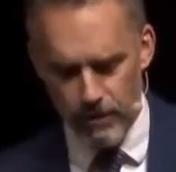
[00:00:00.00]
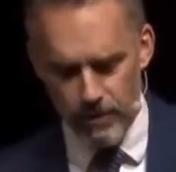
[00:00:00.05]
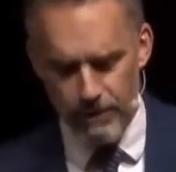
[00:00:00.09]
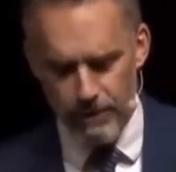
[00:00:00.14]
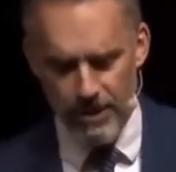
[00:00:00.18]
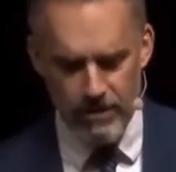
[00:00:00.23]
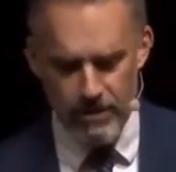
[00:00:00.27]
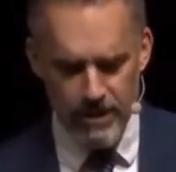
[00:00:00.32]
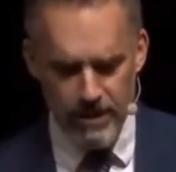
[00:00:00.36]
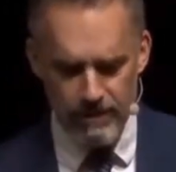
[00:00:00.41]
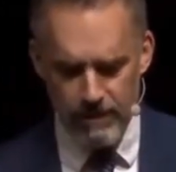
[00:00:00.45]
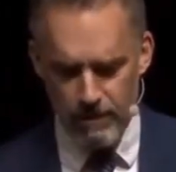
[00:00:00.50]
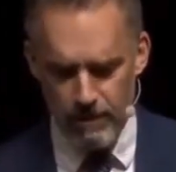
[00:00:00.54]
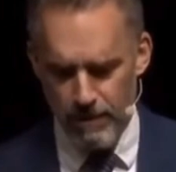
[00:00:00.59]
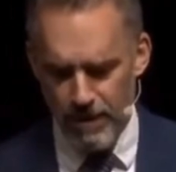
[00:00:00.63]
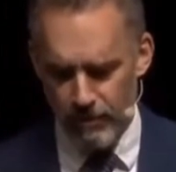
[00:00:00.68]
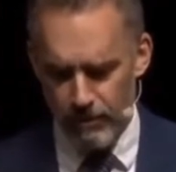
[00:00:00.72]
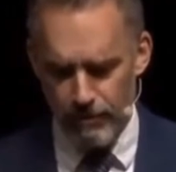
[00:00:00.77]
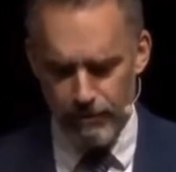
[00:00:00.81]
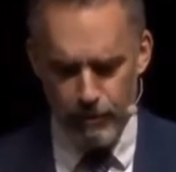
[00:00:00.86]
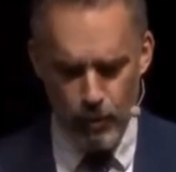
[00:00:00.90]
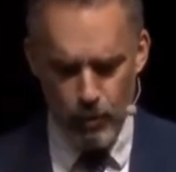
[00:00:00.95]
period of
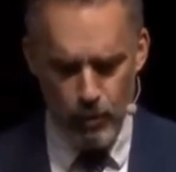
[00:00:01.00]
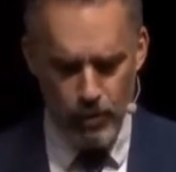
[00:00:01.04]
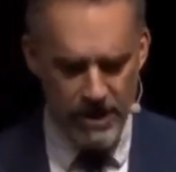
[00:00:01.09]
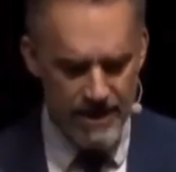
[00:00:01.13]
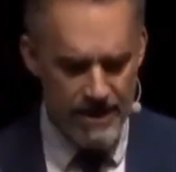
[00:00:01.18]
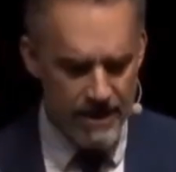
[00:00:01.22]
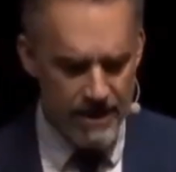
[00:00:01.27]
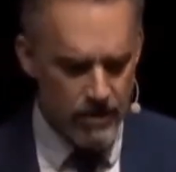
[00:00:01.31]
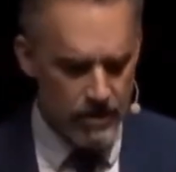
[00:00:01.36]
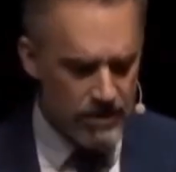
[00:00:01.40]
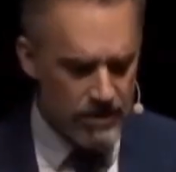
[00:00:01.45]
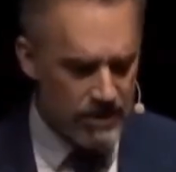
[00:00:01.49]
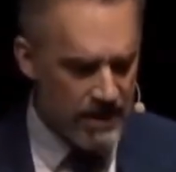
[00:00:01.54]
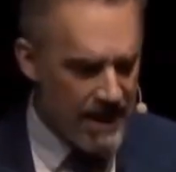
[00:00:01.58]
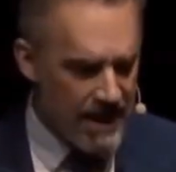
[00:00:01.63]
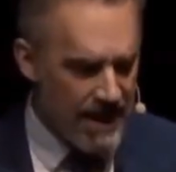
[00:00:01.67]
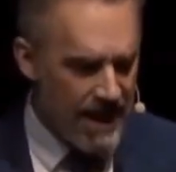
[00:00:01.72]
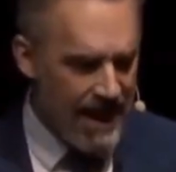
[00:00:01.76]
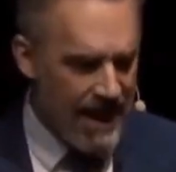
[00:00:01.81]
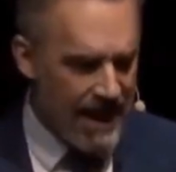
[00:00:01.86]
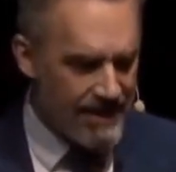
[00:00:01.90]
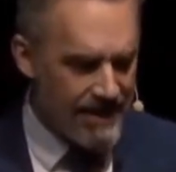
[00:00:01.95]
about 40 years
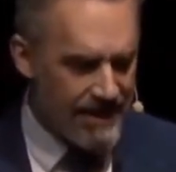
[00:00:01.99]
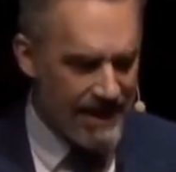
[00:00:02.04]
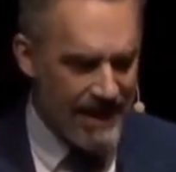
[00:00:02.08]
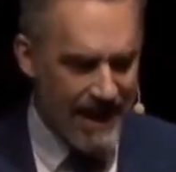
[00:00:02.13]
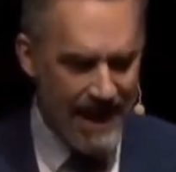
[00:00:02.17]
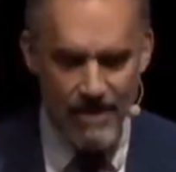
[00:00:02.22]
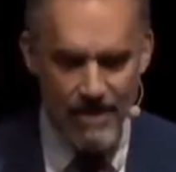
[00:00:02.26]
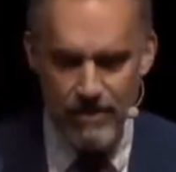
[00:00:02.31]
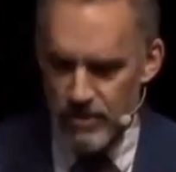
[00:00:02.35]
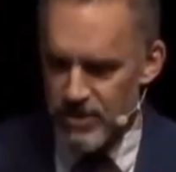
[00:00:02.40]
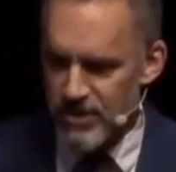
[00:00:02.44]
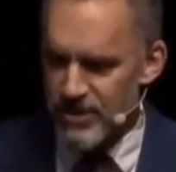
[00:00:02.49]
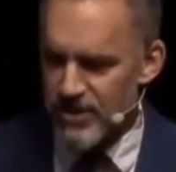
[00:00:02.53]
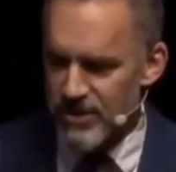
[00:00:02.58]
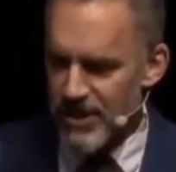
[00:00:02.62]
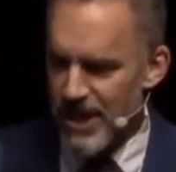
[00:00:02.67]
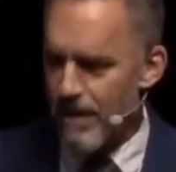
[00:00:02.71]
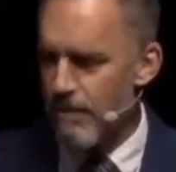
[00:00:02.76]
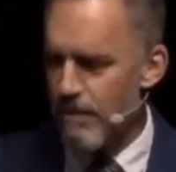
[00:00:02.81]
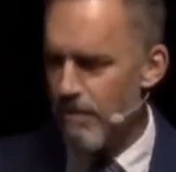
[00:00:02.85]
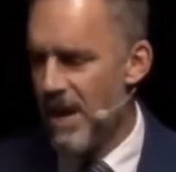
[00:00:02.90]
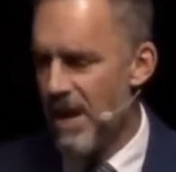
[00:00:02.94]
and to gather
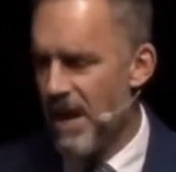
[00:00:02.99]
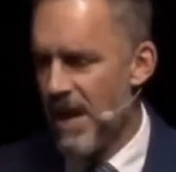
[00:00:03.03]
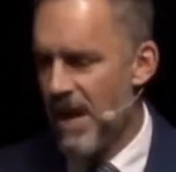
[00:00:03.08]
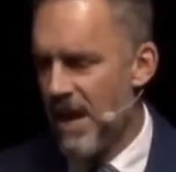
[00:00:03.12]
some